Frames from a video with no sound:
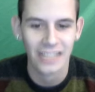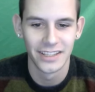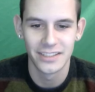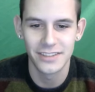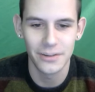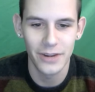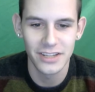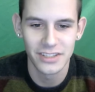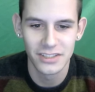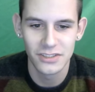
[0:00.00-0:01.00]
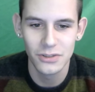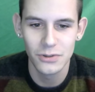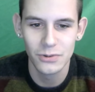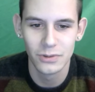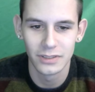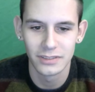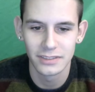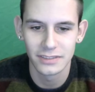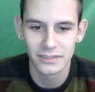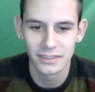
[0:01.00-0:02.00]
this generation is too
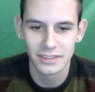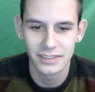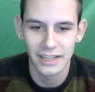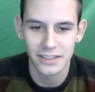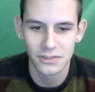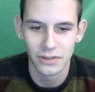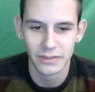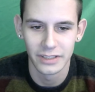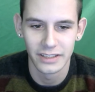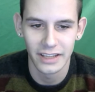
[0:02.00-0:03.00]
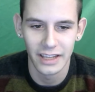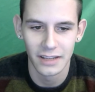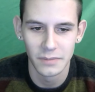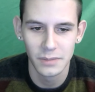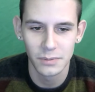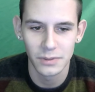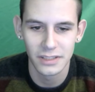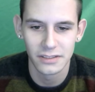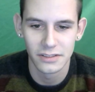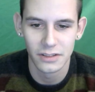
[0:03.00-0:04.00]
sex driven and people
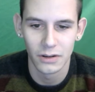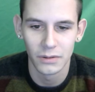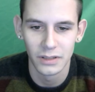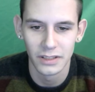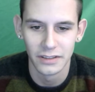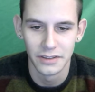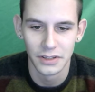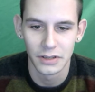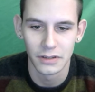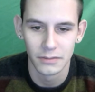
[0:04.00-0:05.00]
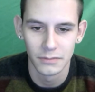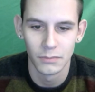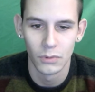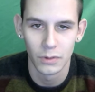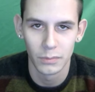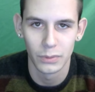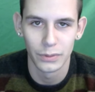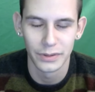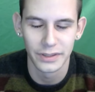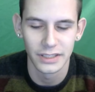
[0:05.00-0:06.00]
need to know that there are more
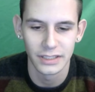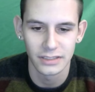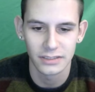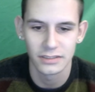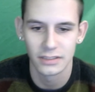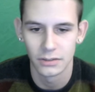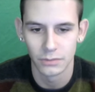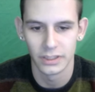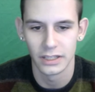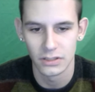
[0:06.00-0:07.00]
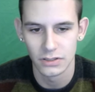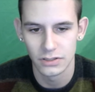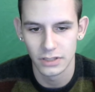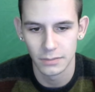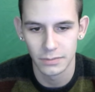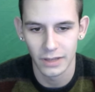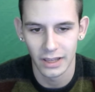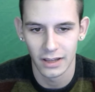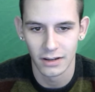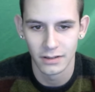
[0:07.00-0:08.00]
important things in a relationship
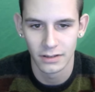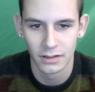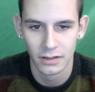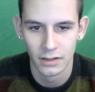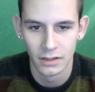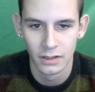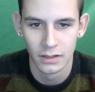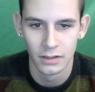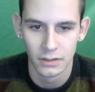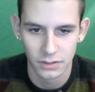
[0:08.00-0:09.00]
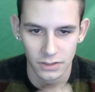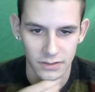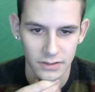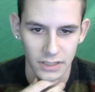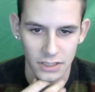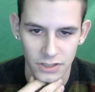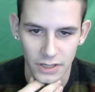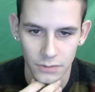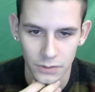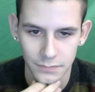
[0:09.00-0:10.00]
and just in
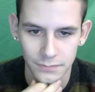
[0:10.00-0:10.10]
general.